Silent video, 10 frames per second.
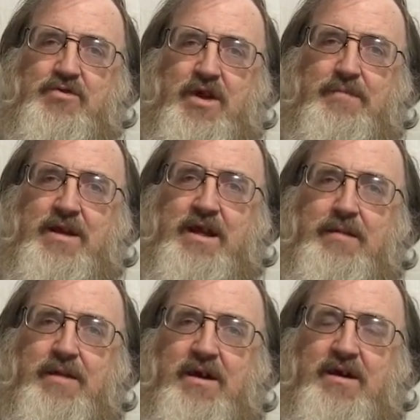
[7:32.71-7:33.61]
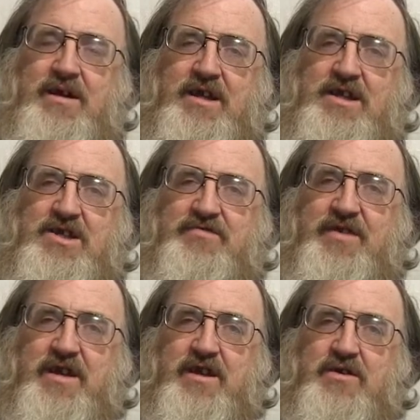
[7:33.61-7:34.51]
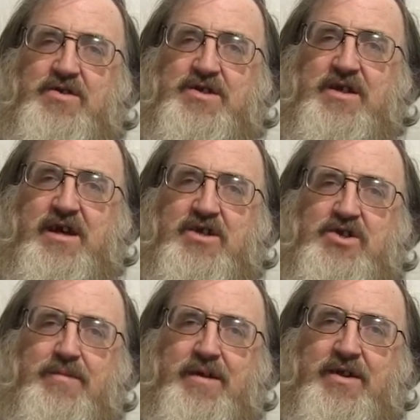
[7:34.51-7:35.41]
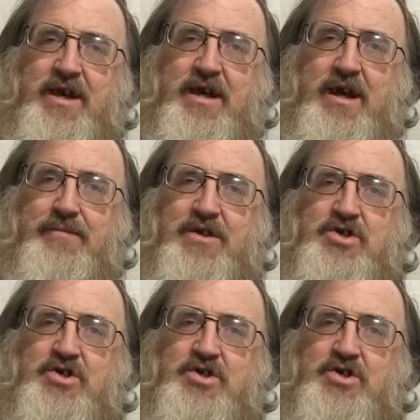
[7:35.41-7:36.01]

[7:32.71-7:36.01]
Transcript: drop me an email at gindysvideos@gmail.com.